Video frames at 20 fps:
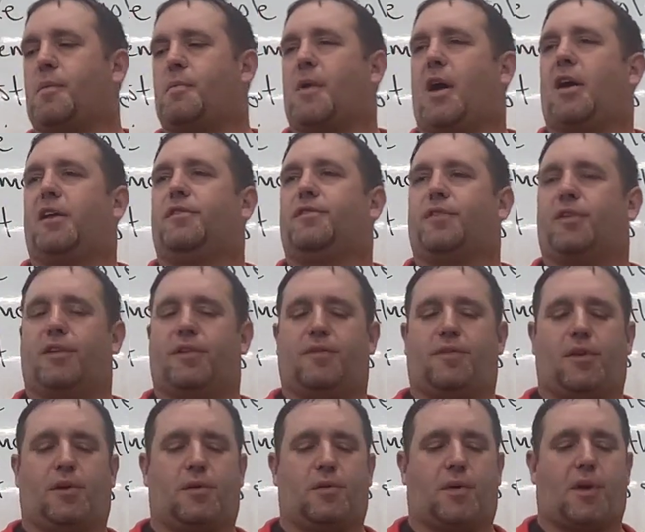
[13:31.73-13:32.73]
mindful of
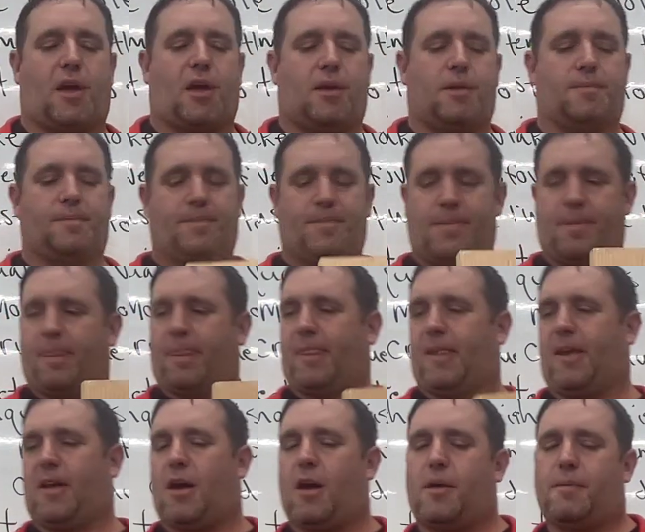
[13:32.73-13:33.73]
the grain,
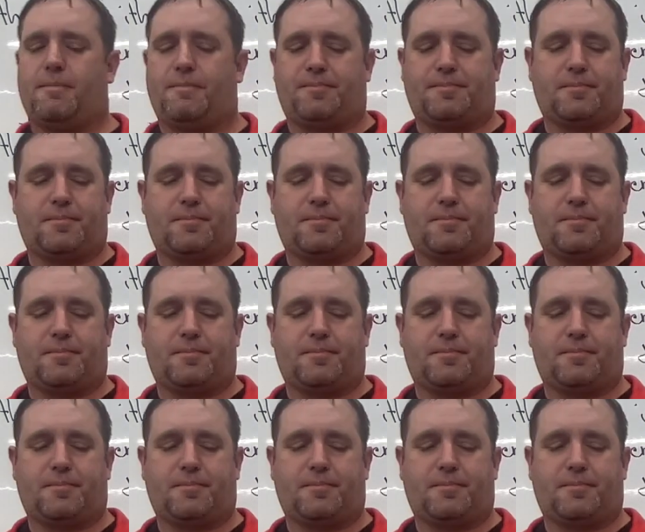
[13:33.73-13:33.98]
okay?